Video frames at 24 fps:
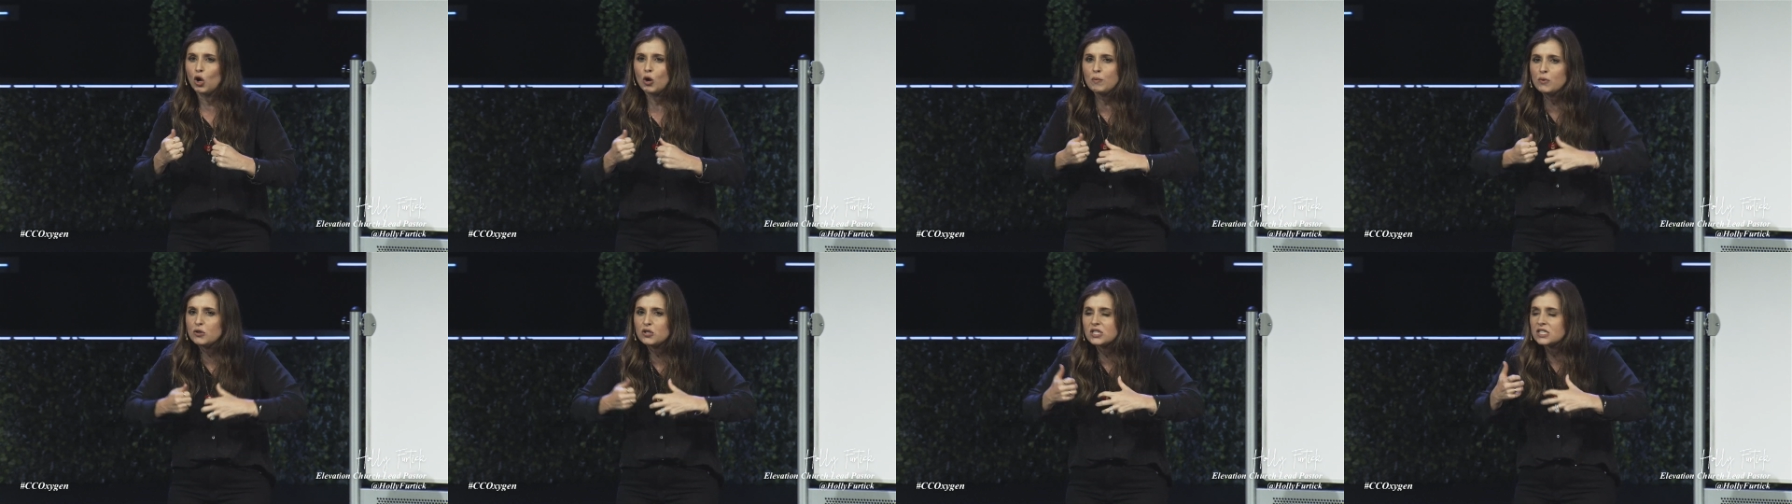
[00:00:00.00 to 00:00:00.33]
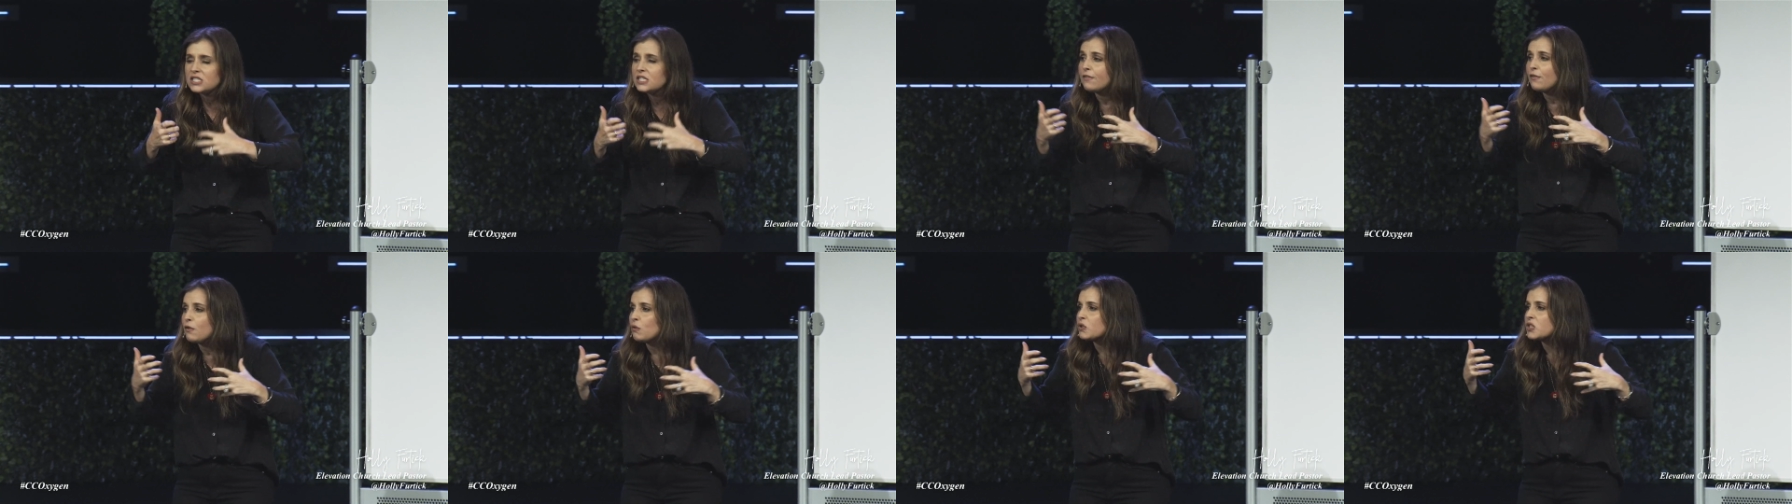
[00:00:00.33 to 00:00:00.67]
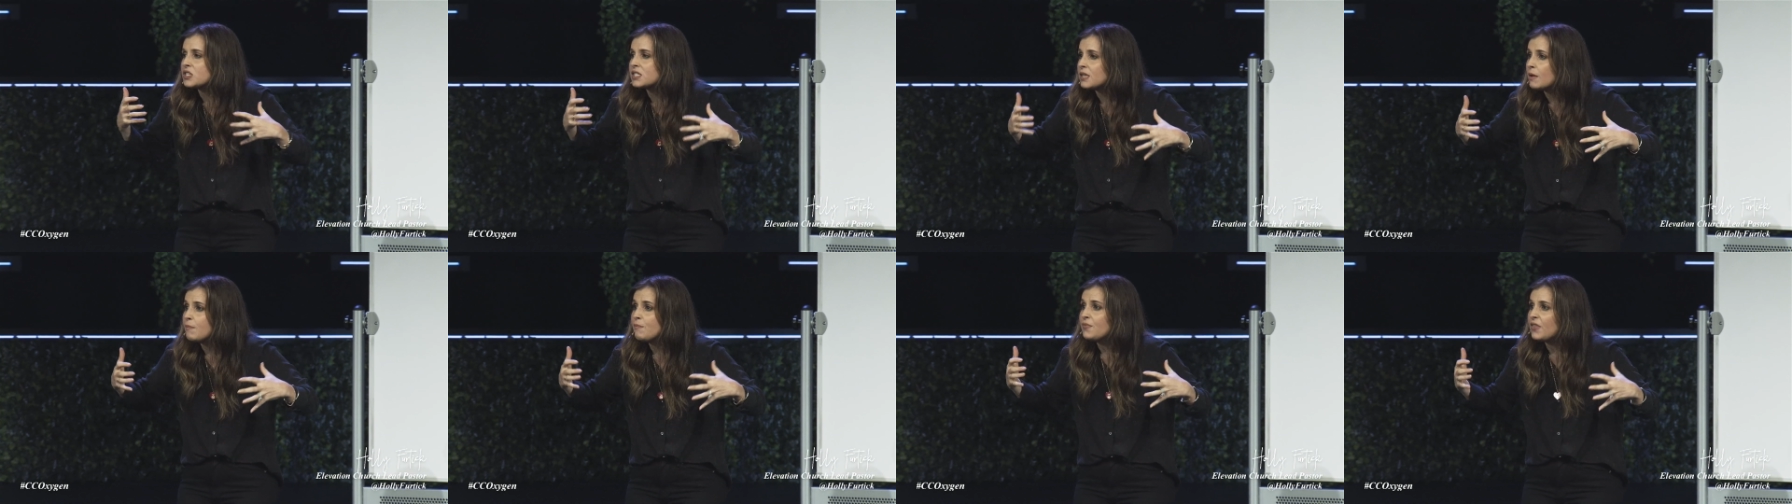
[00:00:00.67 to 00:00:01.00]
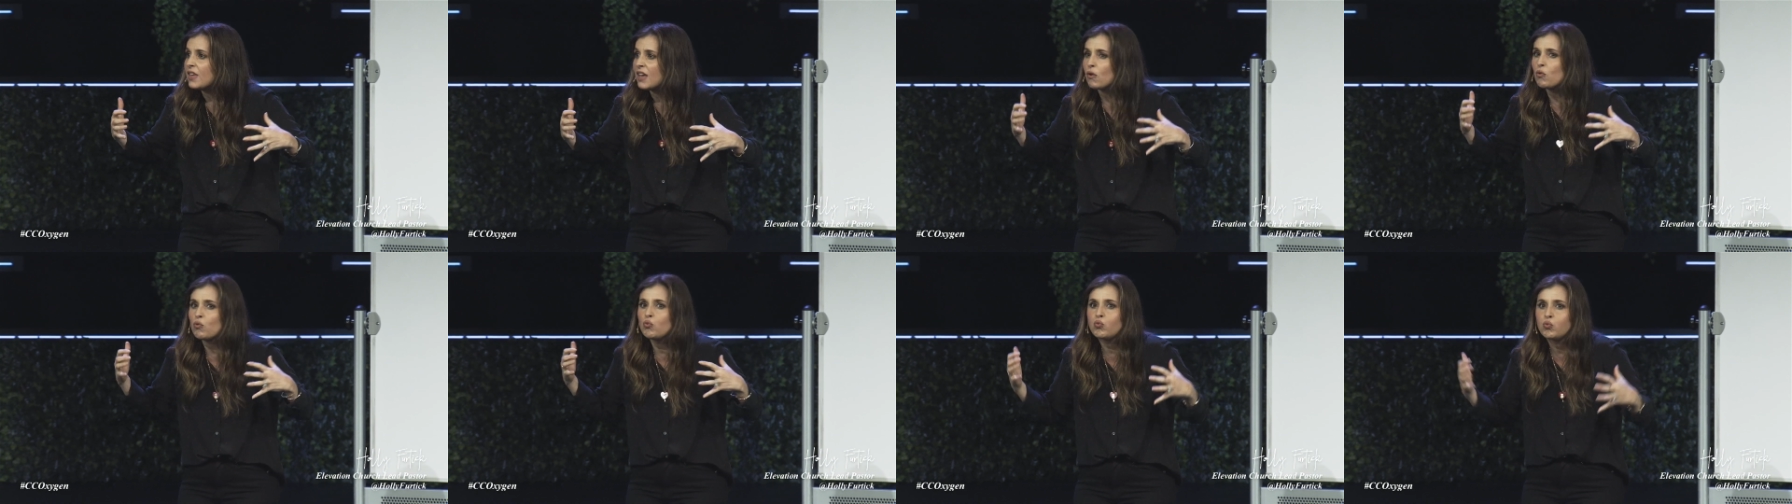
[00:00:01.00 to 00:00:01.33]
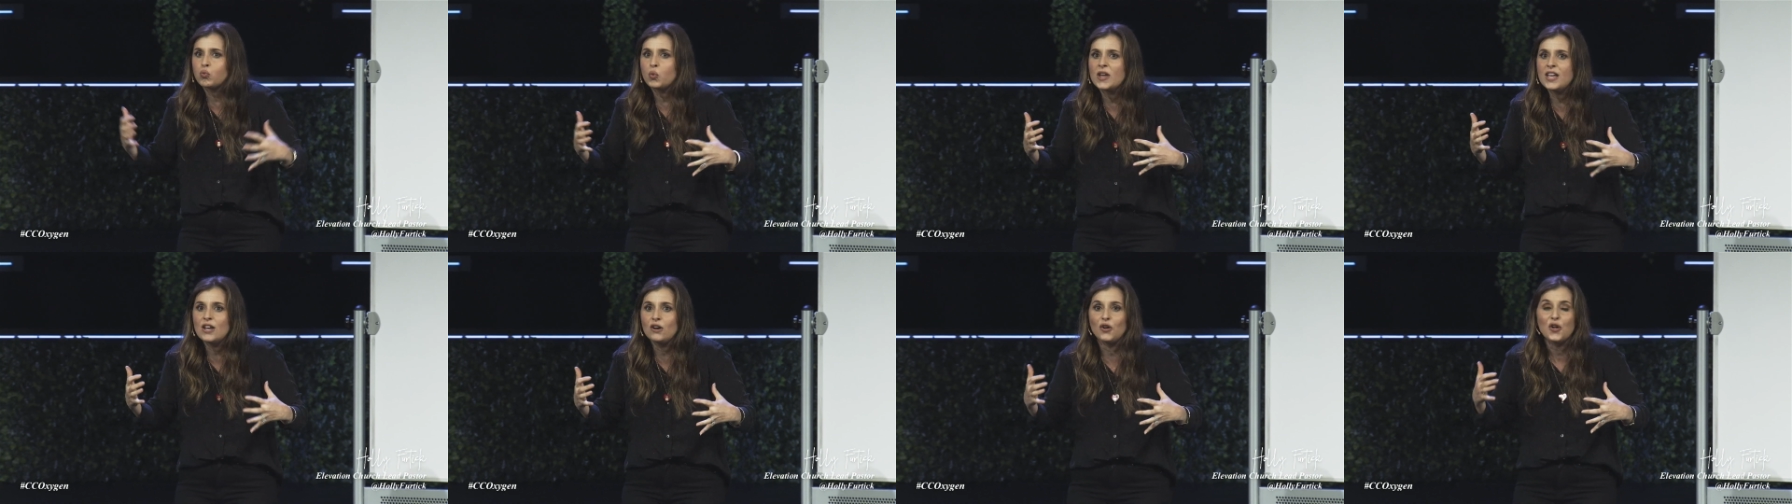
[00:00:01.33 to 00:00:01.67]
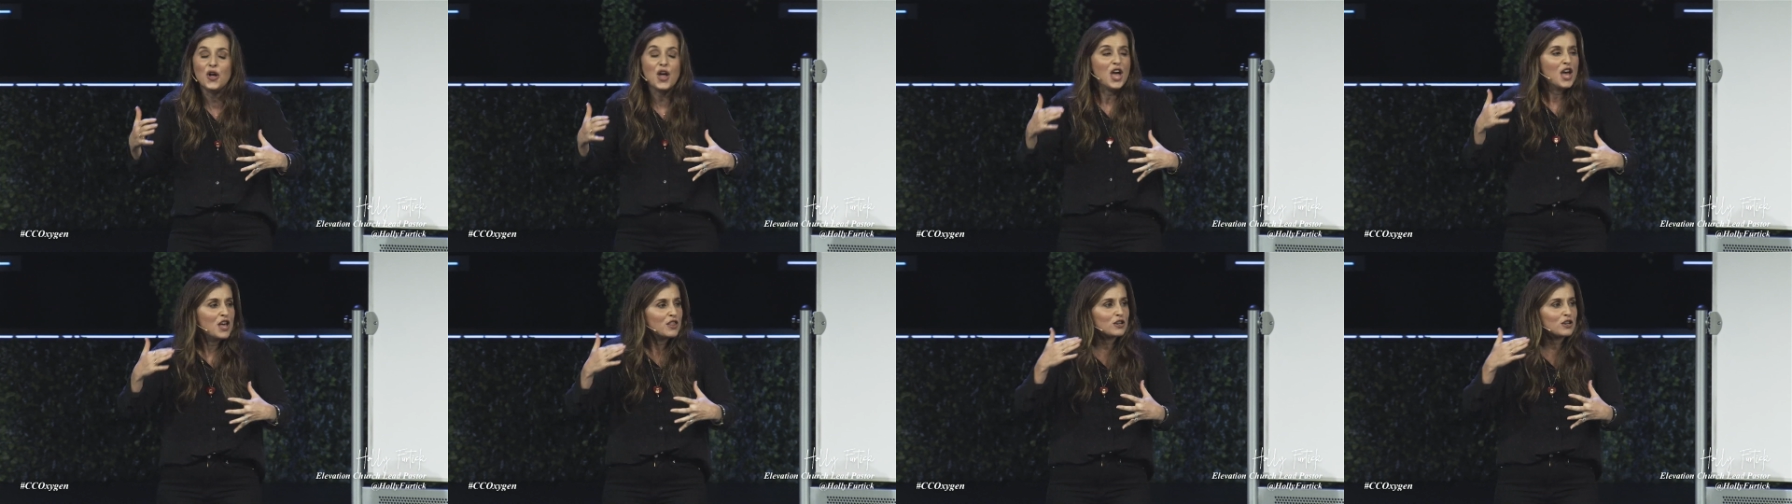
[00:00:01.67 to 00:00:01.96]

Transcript: almost as if it was something real.